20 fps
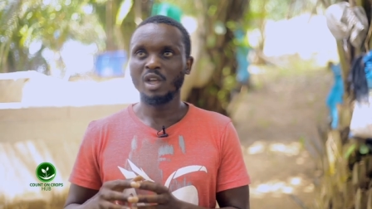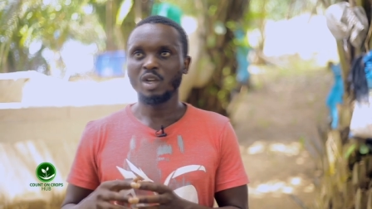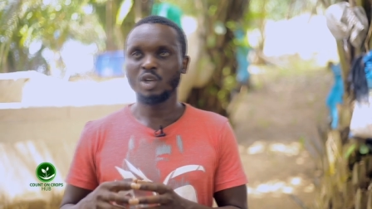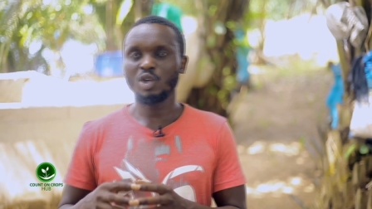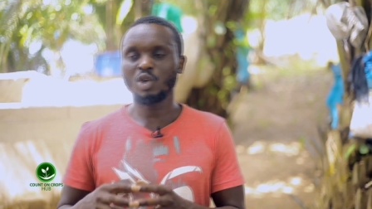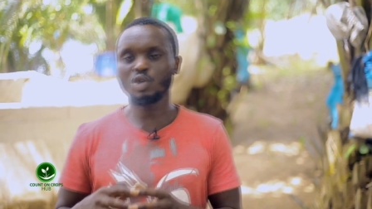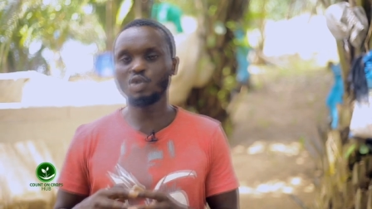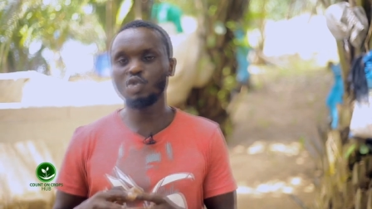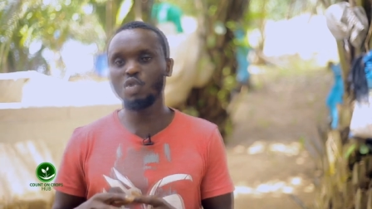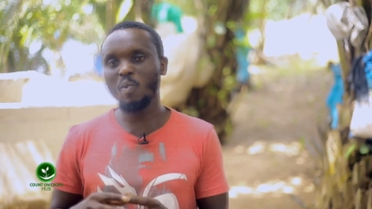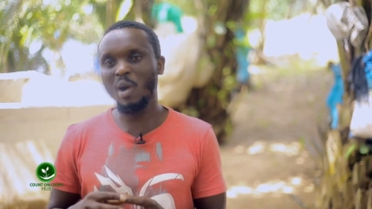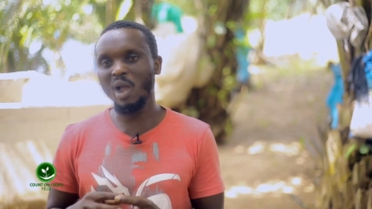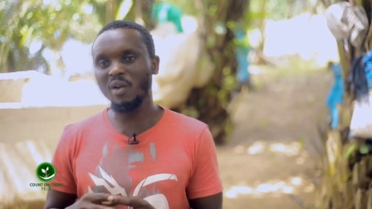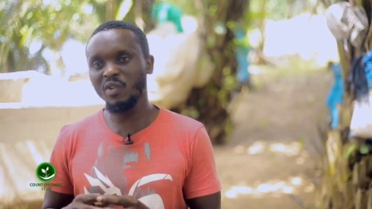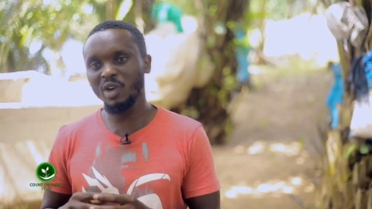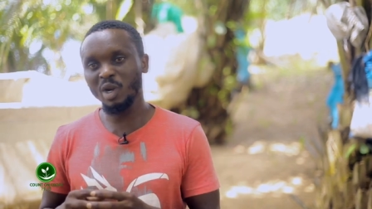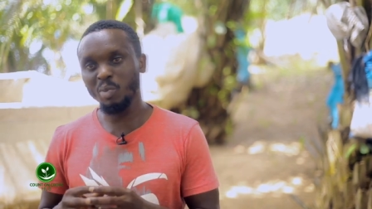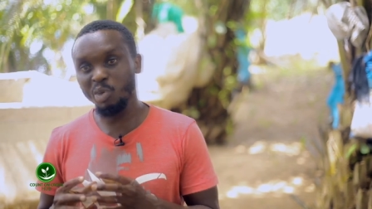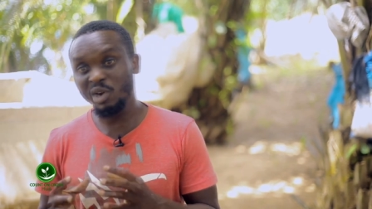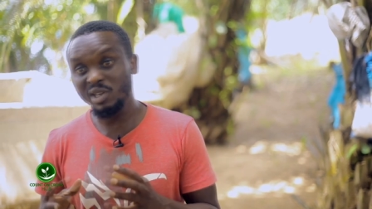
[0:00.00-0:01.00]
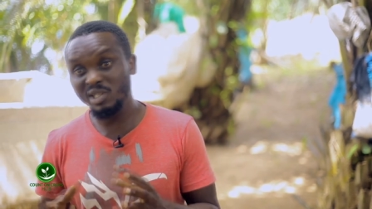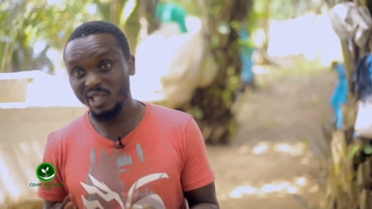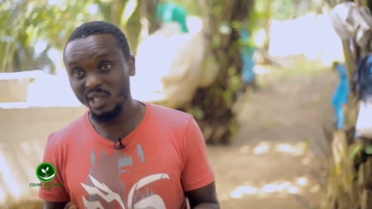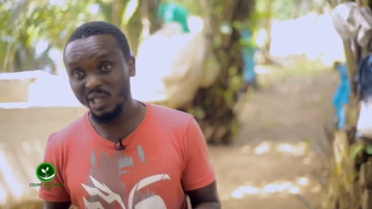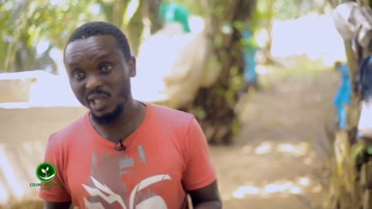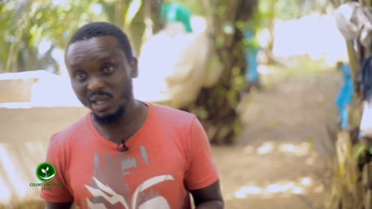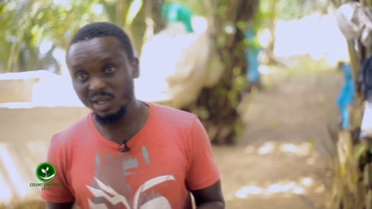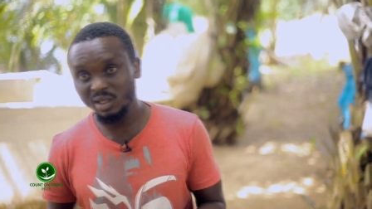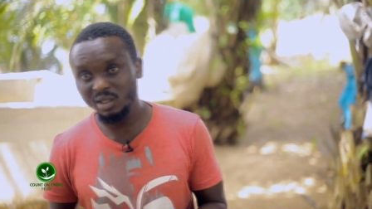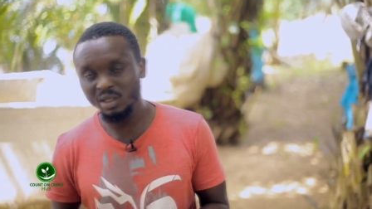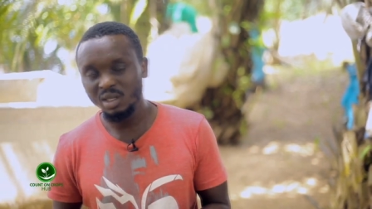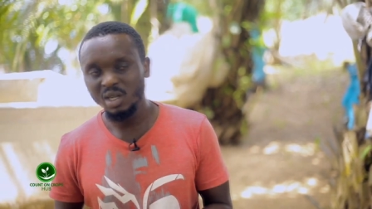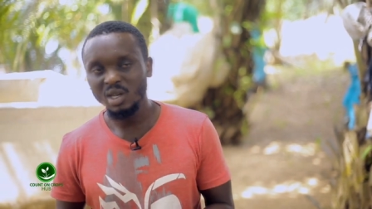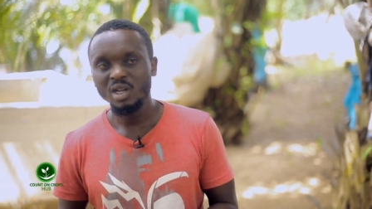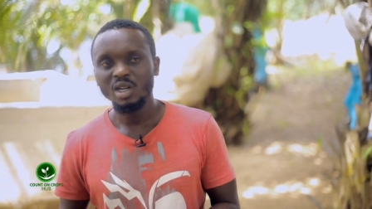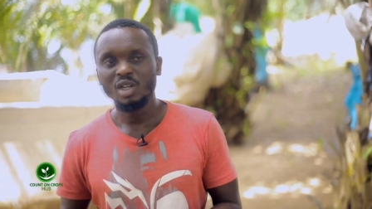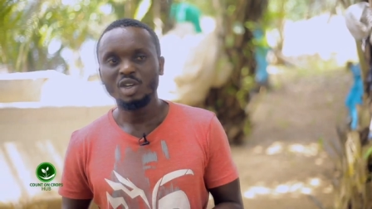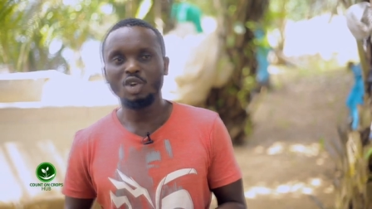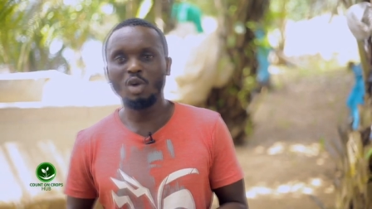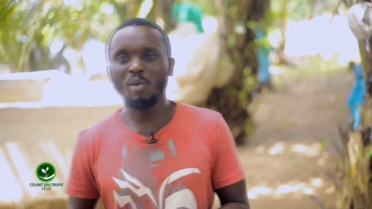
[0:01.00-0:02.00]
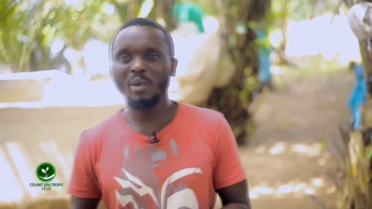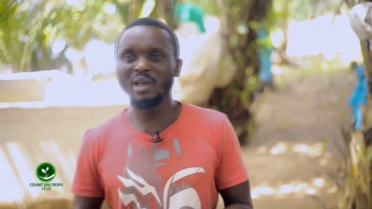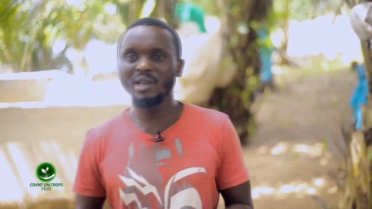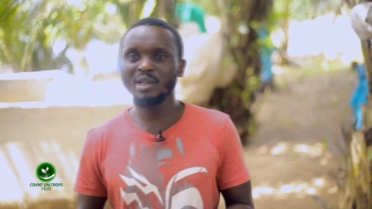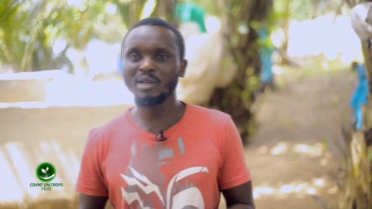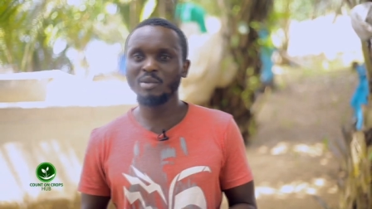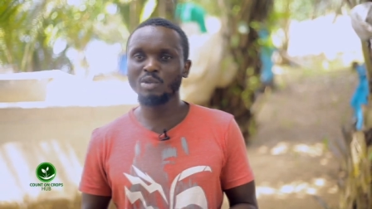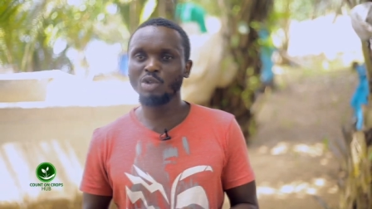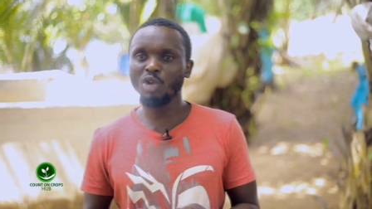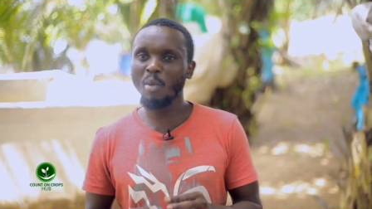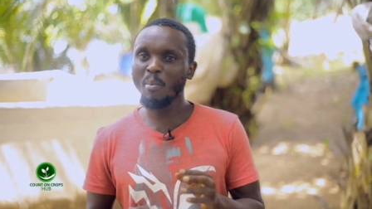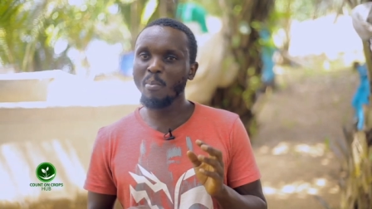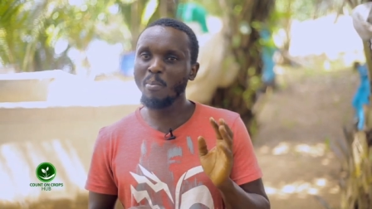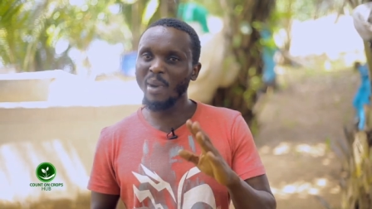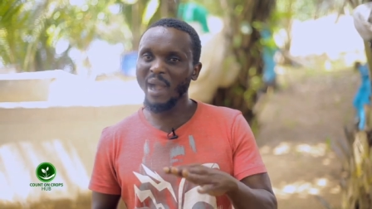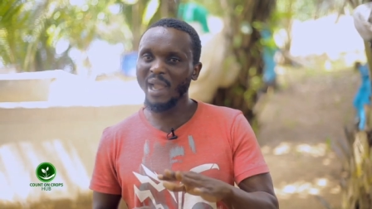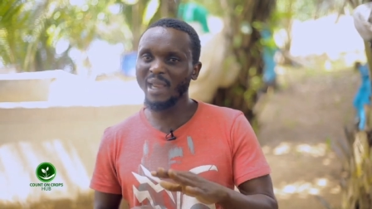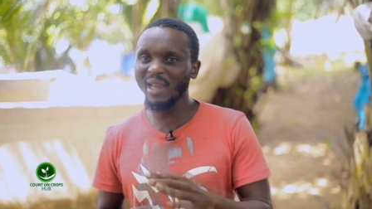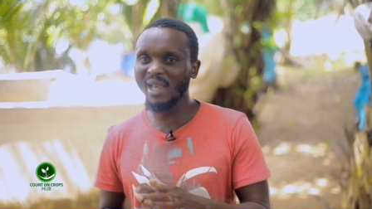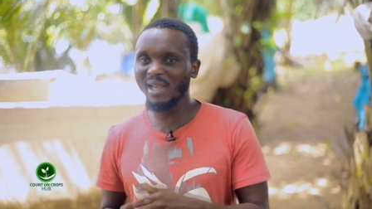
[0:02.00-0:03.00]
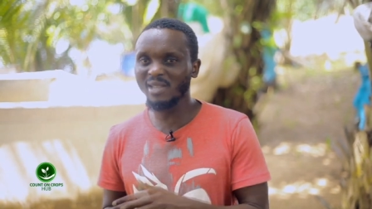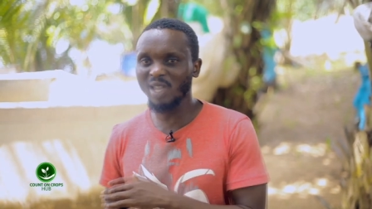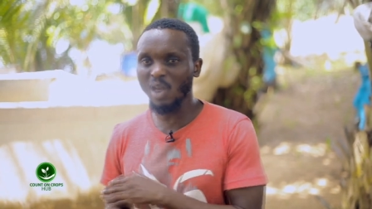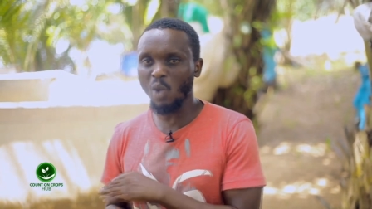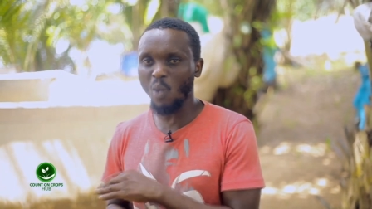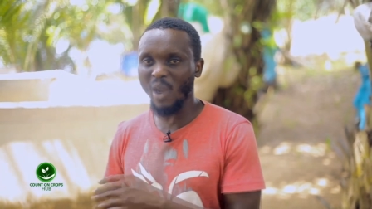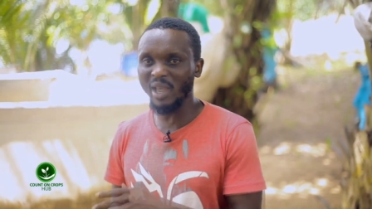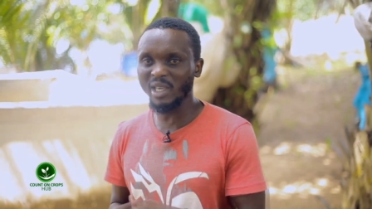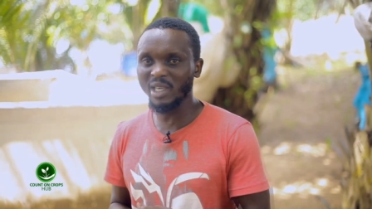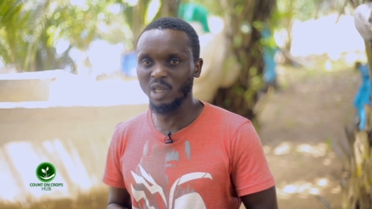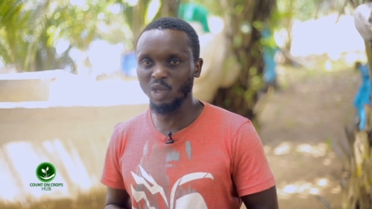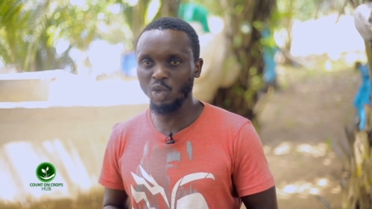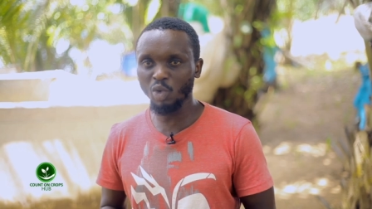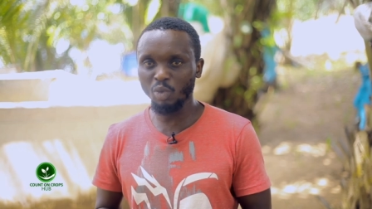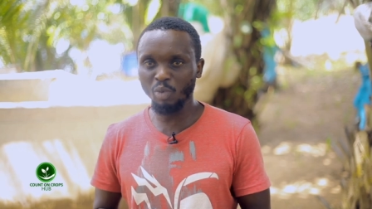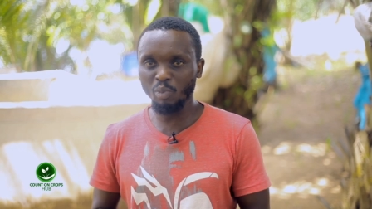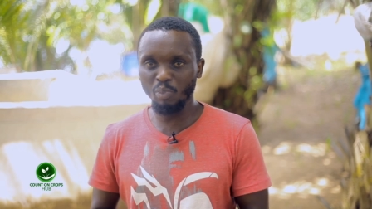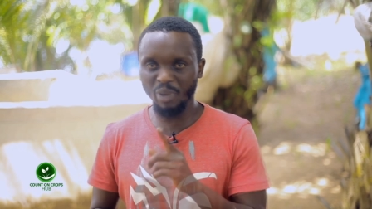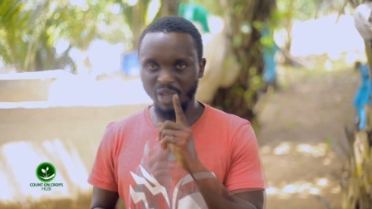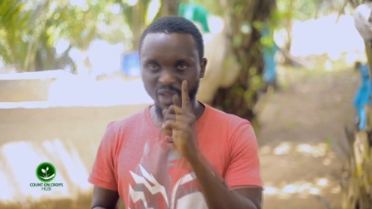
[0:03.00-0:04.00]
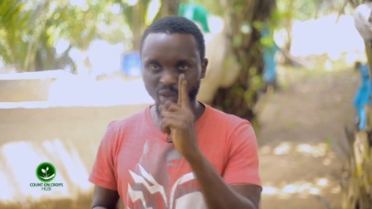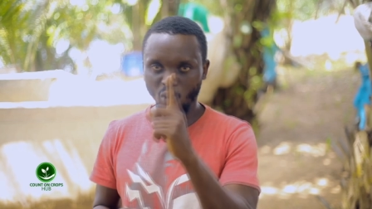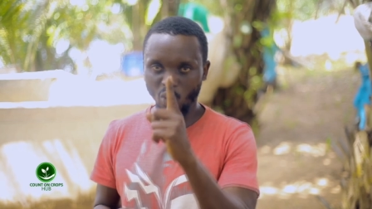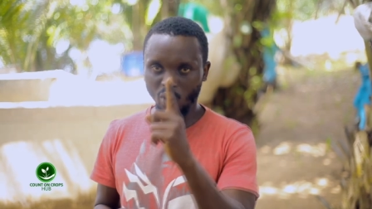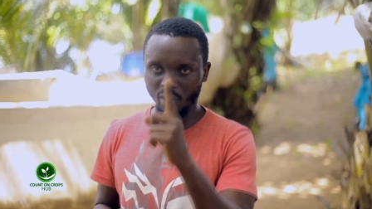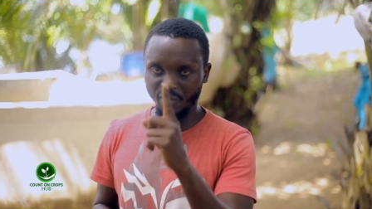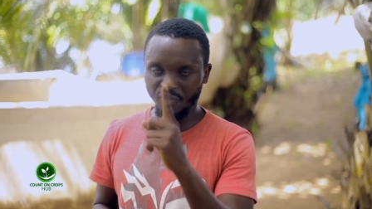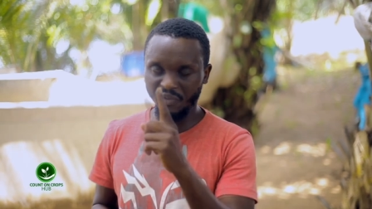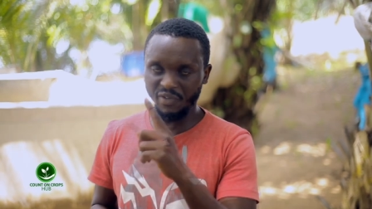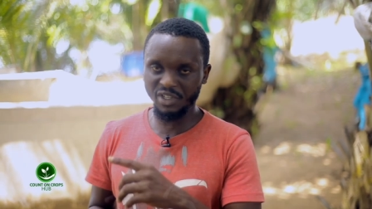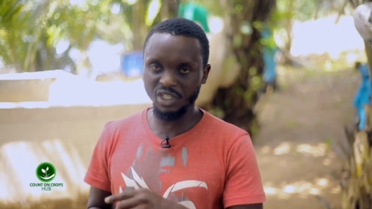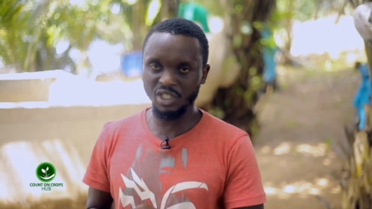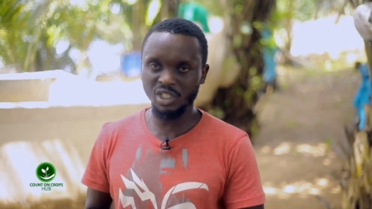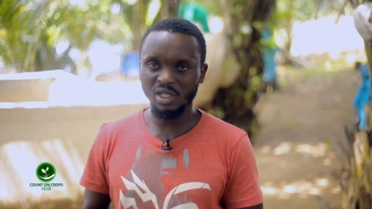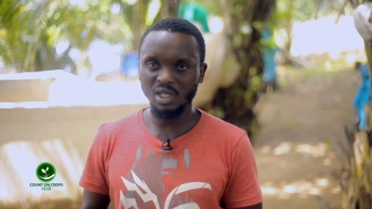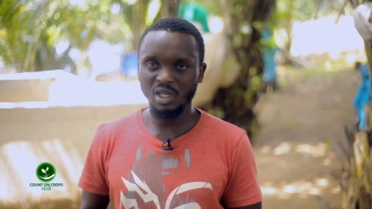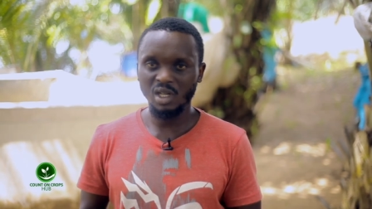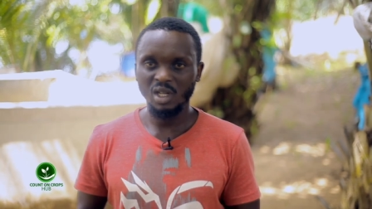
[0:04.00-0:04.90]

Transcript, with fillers: those who buy for the point and kill normally don't buy less than one kilo per fish.